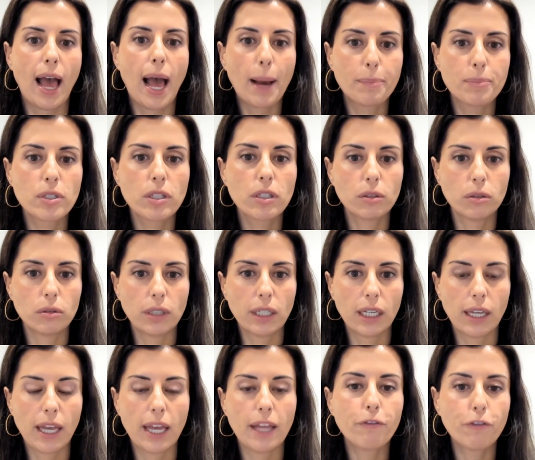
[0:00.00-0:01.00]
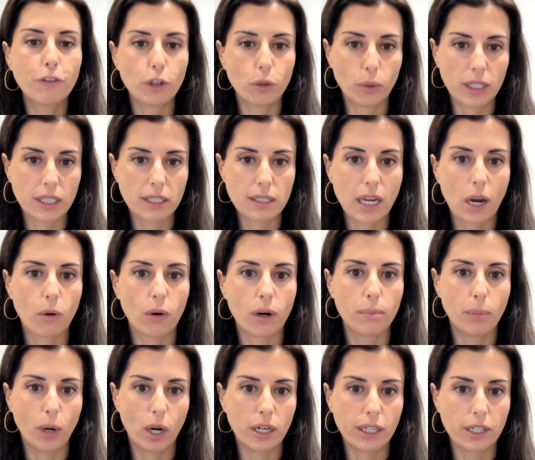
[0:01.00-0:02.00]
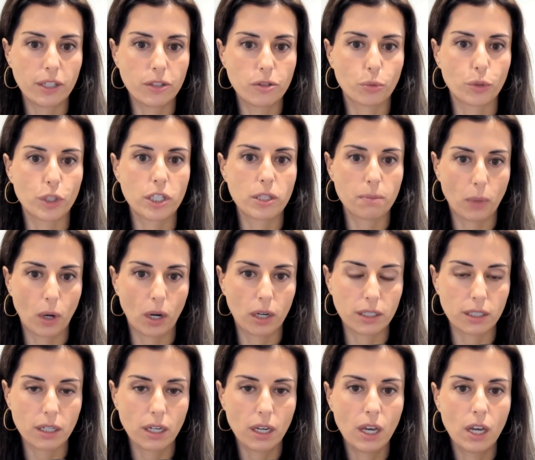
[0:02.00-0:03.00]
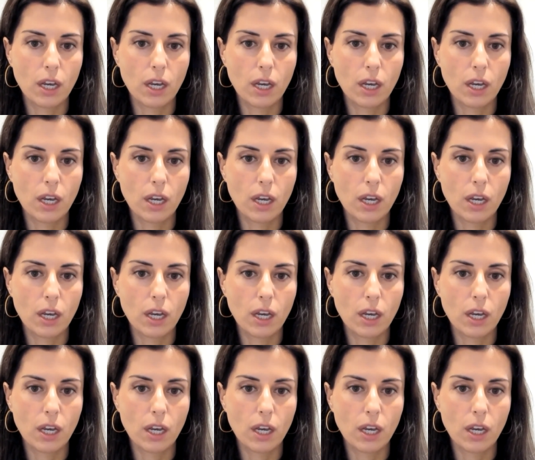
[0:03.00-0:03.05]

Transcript: absolutely influence how our bodies respond